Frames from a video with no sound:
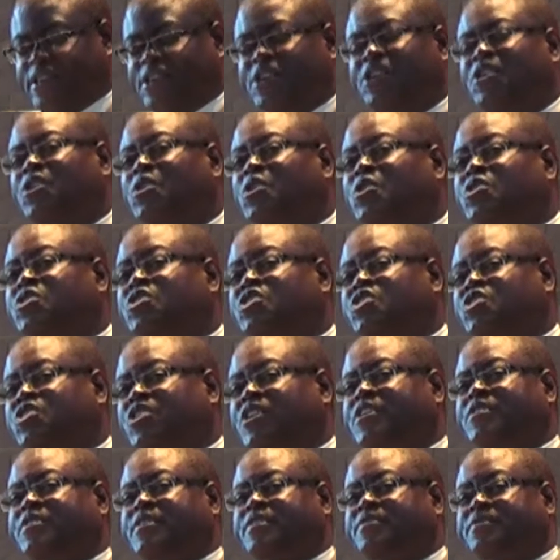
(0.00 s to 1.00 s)
No
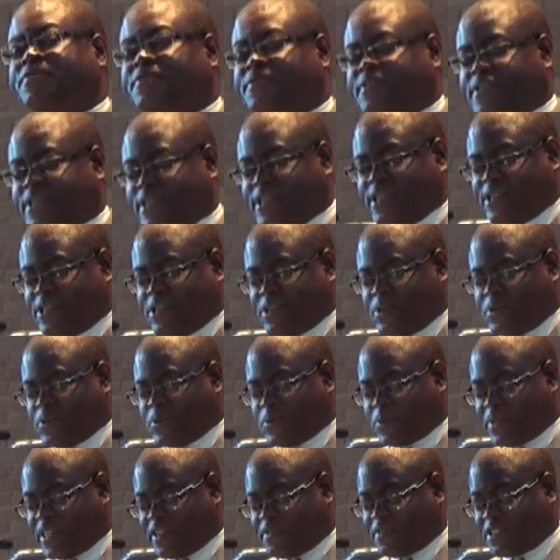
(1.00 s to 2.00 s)
sheriff
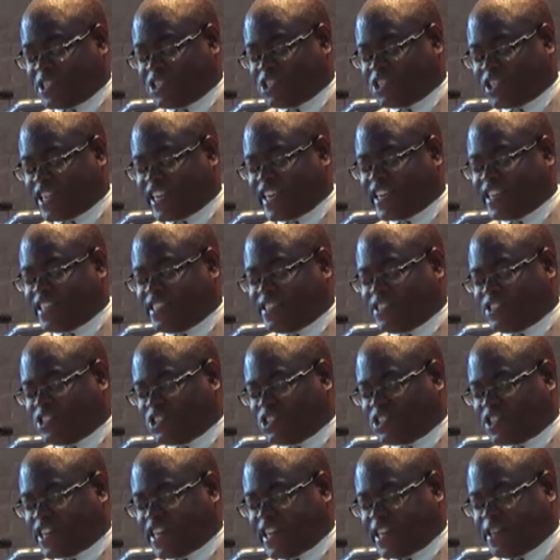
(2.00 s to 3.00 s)
could ever track his
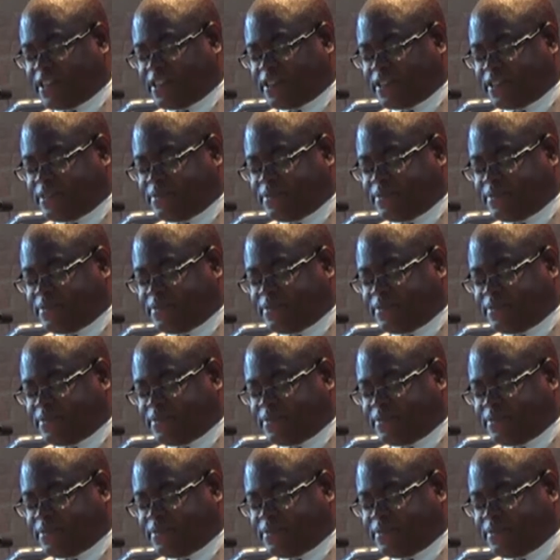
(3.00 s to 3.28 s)
trail.